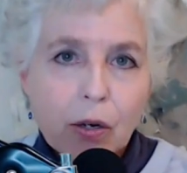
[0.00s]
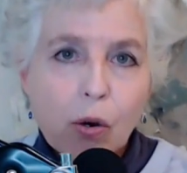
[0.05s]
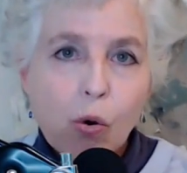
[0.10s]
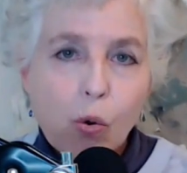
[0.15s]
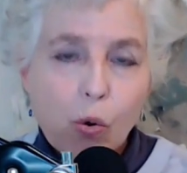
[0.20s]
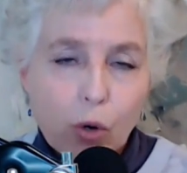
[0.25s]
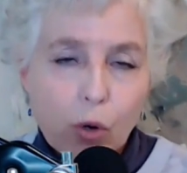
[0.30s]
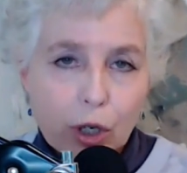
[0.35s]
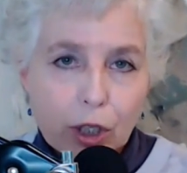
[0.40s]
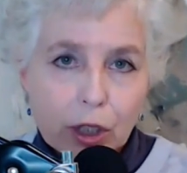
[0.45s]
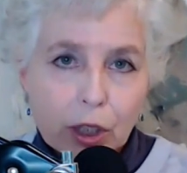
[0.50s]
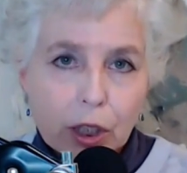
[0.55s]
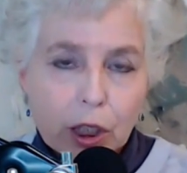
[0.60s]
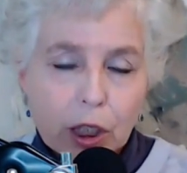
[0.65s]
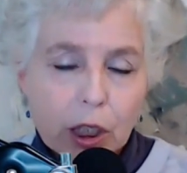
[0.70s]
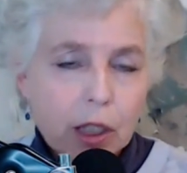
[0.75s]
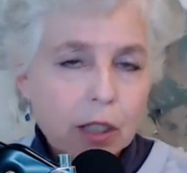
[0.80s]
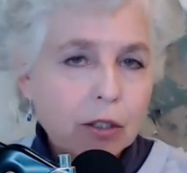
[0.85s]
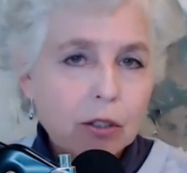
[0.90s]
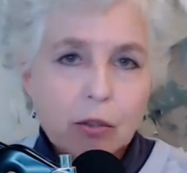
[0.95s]

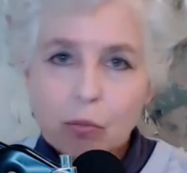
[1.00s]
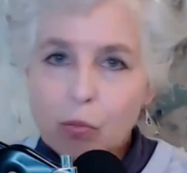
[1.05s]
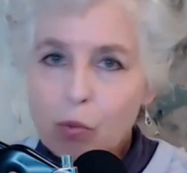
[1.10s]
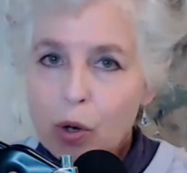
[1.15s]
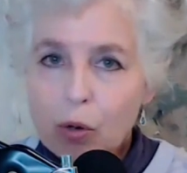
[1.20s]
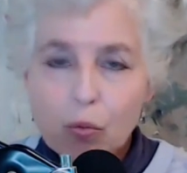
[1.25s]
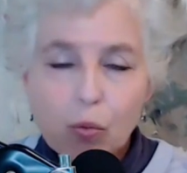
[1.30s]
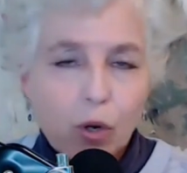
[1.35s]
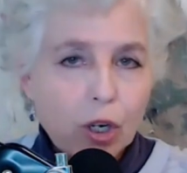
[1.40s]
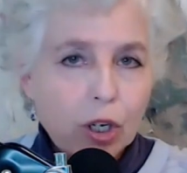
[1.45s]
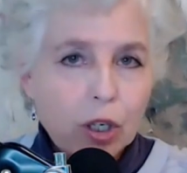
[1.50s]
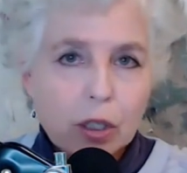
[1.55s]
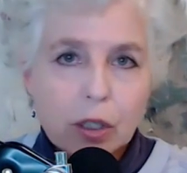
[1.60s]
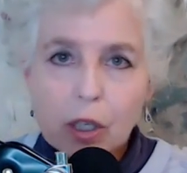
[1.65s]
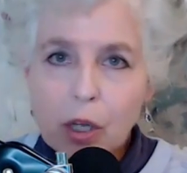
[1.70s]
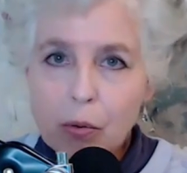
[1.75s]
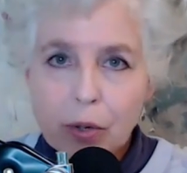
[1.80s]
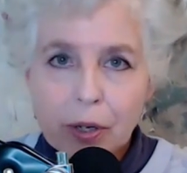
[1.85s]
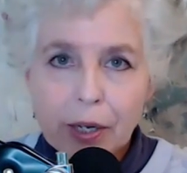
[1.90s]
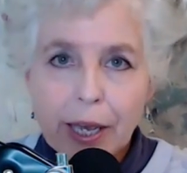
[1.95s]
horse, it's one word,
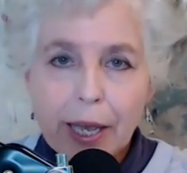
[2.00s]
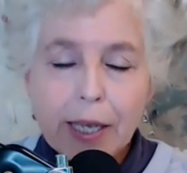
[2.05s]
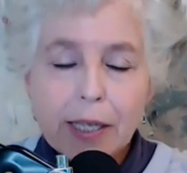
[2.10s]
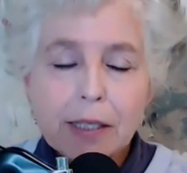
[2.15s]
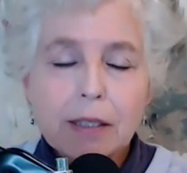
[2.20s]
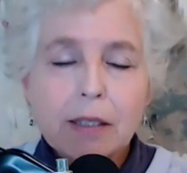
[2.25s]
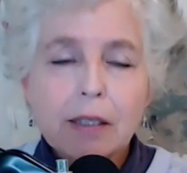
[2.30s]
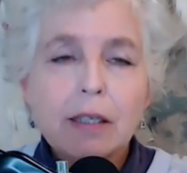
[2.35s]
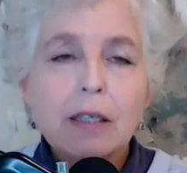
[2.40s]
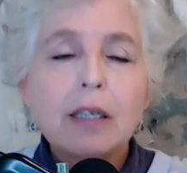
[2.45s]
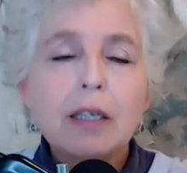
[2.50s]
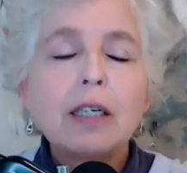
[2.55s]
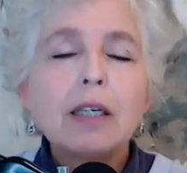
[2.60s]
lowercase,